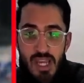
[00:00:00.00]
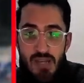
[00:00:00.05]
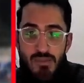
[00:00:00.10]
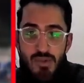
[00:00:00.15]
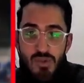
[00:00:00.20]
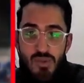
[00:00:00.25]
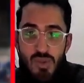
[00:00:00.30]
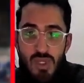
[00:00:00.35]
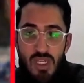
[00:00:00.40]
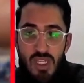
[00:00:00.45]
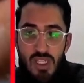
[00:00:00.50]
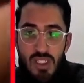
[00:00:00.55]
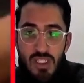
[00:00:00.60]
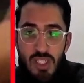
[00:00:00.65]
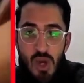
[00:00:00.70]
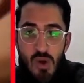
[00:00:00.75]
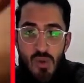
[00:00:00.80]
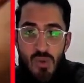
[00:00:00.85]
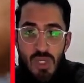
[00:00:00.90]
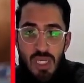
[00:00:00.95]
But we
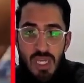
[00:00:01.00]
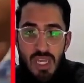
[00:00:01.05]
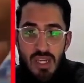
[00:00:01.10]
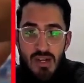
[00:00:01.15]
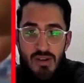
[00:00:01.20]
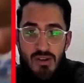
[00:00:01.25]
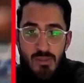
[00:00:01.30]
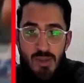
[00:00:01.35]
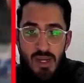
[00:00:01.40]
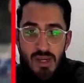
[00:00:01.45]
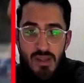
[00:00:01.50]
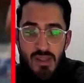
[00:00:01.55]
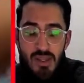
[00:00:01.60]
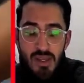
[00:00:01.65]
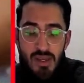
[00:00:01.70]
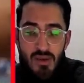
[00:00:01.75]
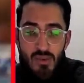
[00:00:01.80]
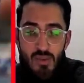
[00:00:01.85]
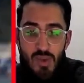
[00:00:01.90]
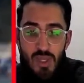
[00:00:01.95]
don't care about that.
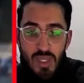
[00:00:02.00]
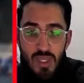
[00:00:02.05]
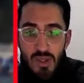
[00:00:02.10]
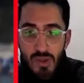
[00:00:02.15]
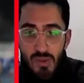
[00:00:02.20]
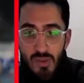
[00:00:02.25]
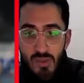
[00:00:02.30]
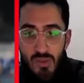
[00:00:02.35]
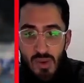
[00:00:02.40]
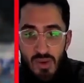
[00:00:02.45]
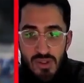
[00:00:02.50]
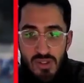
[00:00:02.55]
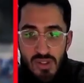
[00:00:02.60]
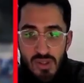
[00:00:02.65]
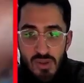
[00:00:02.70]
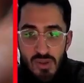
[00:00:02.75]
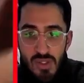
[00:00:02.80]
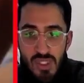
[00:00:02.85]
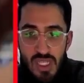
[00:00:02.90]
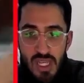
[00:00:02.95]
We want
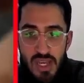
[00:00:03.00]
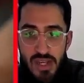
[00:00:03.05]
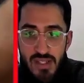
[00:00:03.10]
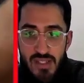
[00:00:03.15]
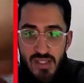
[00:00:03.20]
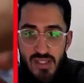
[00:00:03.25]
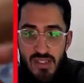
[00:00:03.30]
those E X.